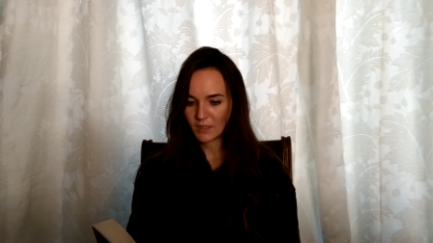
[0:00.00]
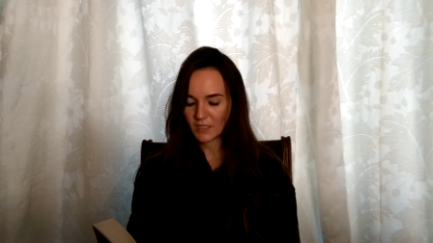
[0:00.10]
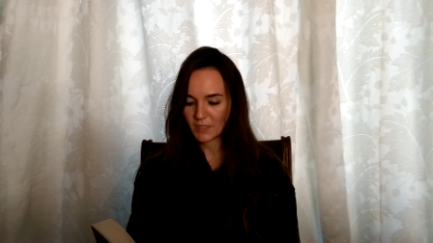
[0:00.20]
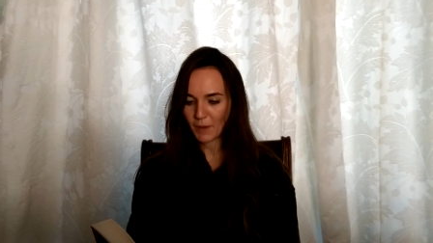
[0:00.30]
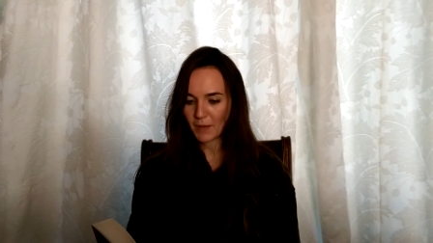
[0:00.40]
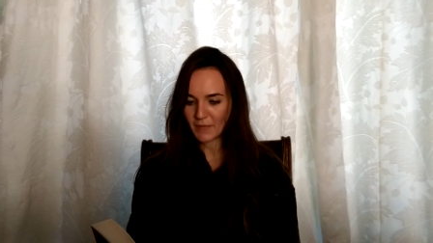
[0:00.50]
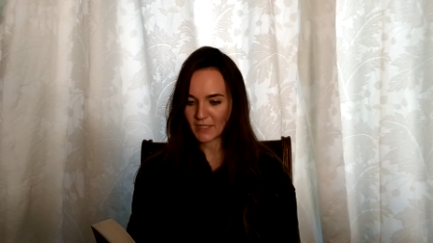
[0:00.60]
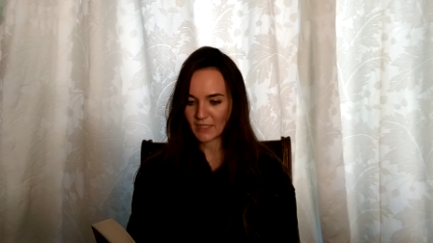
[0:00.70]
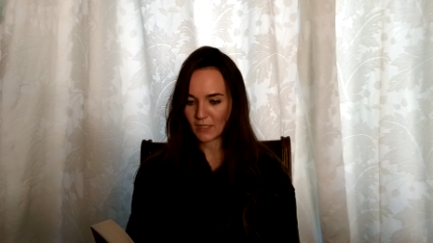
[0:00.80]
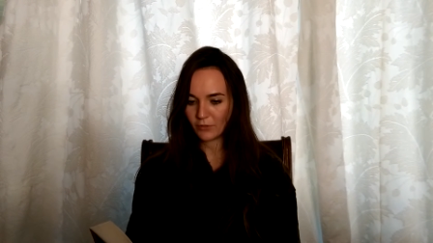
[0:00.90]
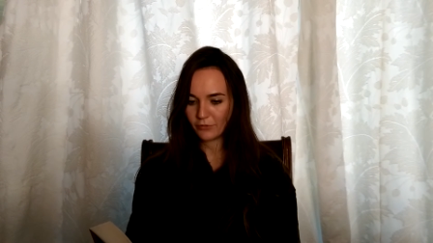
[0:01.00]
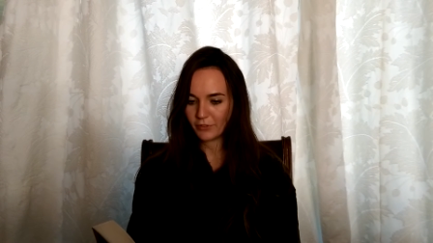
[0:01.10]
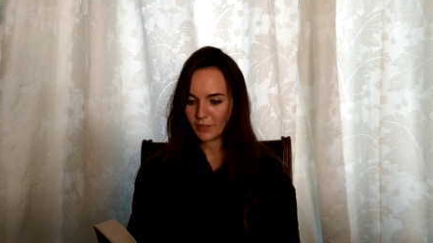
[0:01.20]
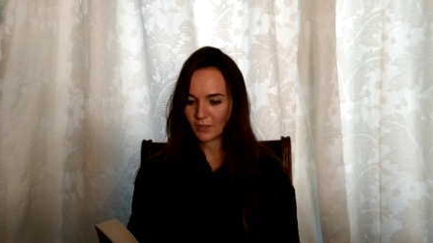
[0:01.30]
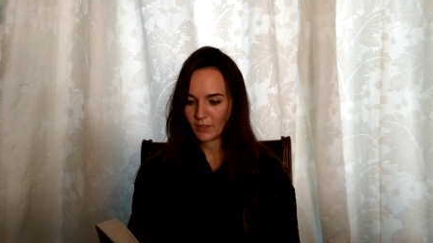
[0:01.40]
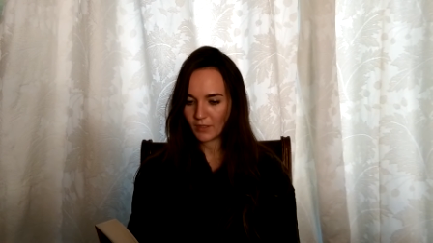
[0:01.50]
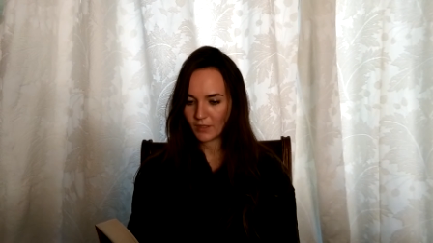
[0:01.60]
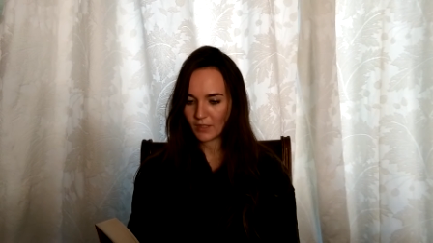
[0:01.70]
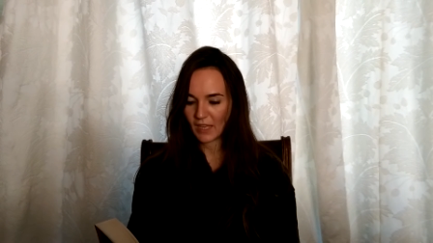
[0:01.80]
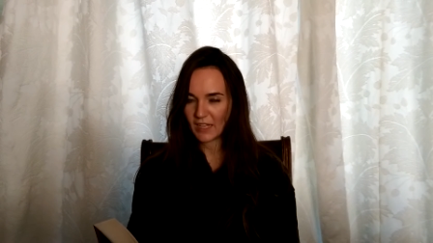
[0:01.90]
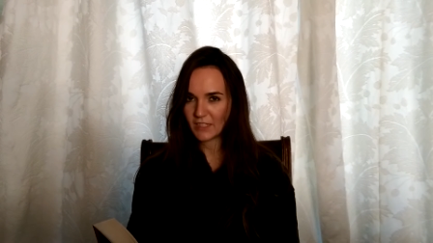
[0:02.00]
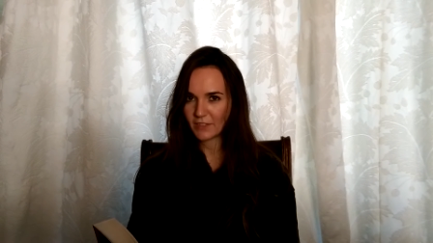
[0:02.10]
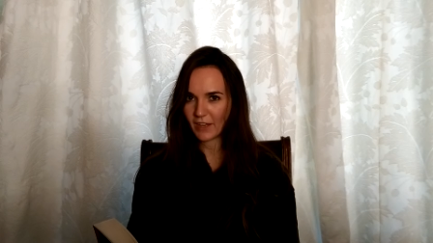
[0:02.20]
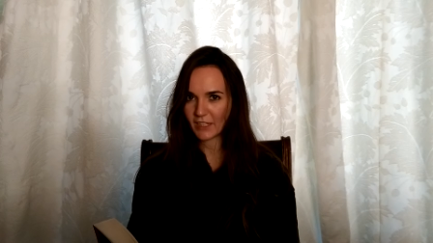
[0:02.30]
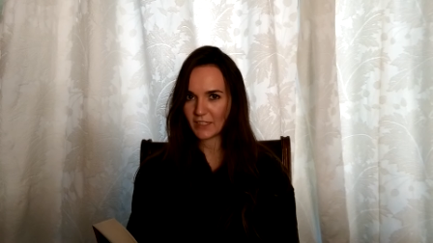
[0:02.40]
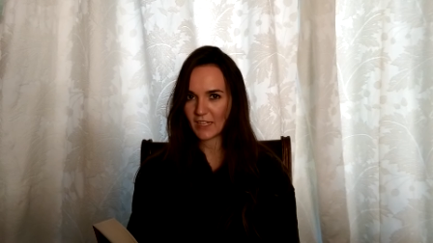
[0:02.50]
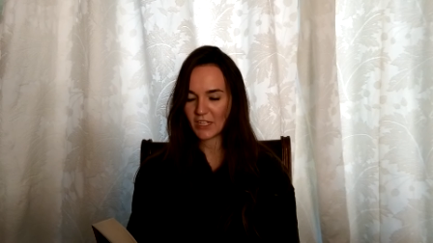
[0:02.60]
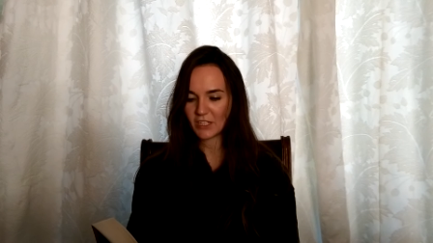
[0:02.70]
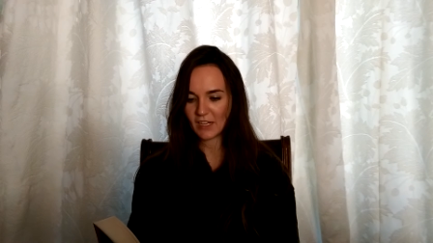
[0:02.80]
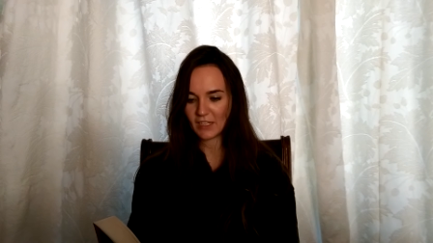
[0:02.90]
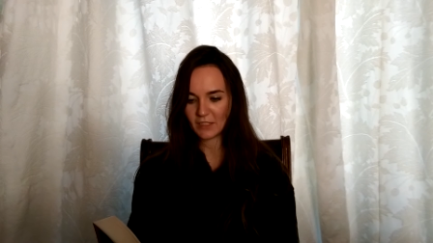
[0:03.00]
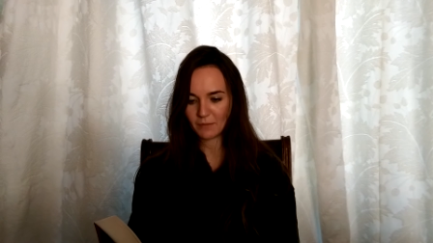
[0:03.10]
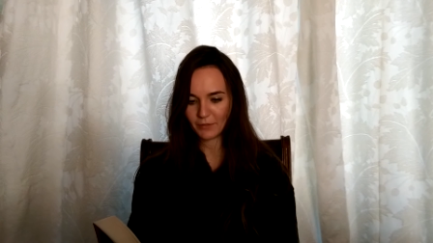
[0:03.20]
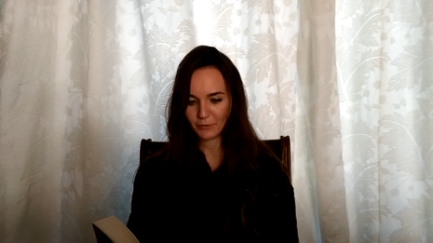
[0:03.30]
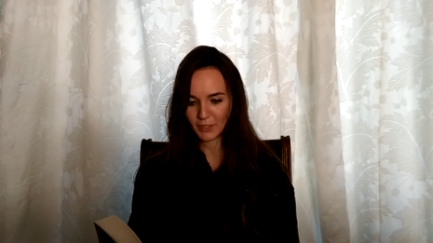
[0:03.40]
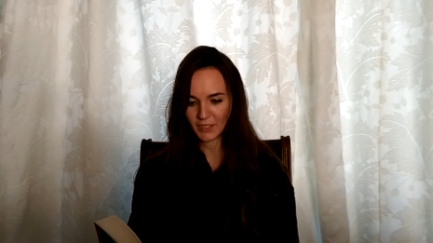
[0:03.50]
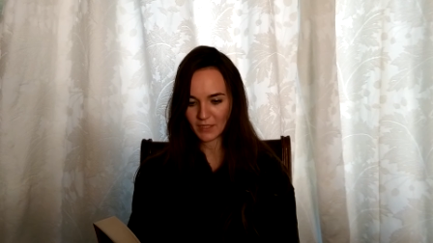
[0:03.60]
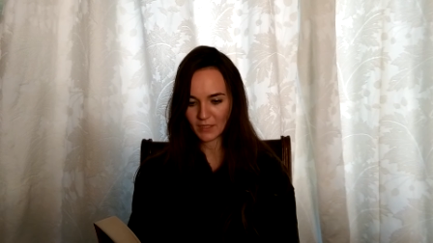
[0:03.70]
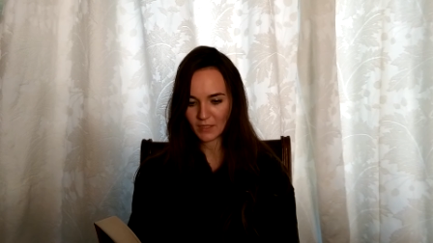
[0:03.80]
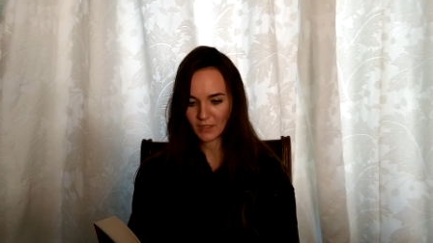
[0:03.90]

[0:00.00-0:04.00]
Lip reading: Despite myself, a hint of accusation entered my voice.